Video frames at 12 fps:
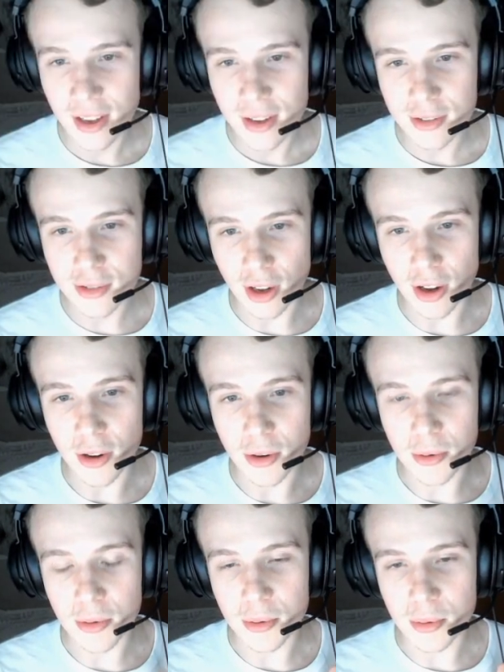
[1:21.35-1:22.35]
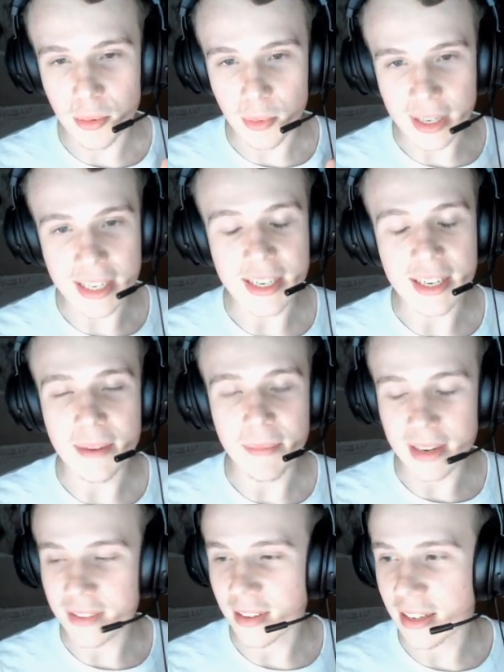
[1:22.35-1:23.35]
So we
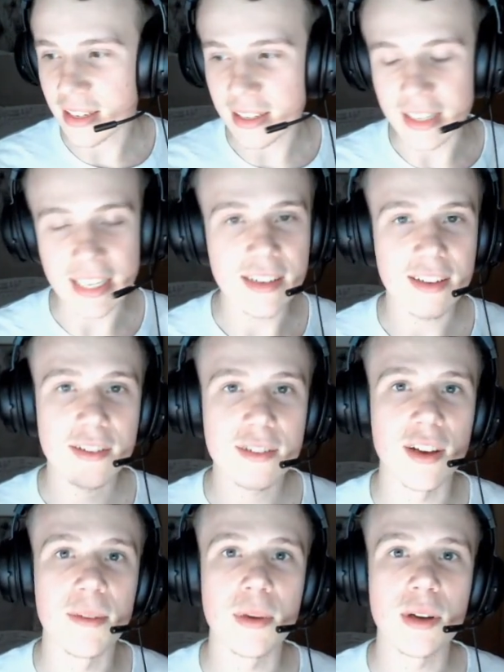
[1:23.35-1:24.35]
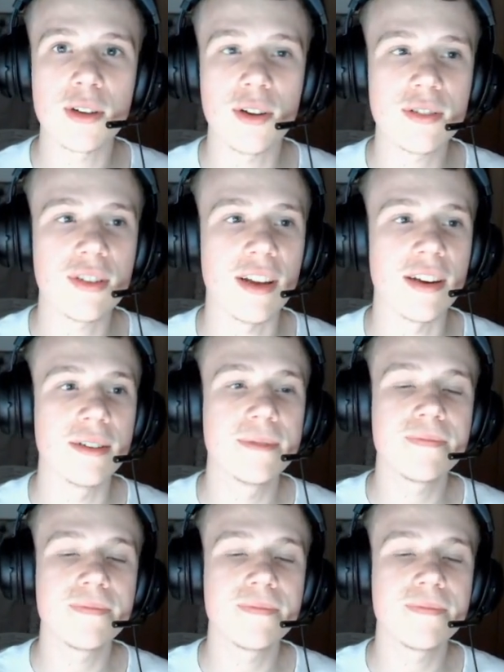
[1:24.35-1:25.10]
basically need some content.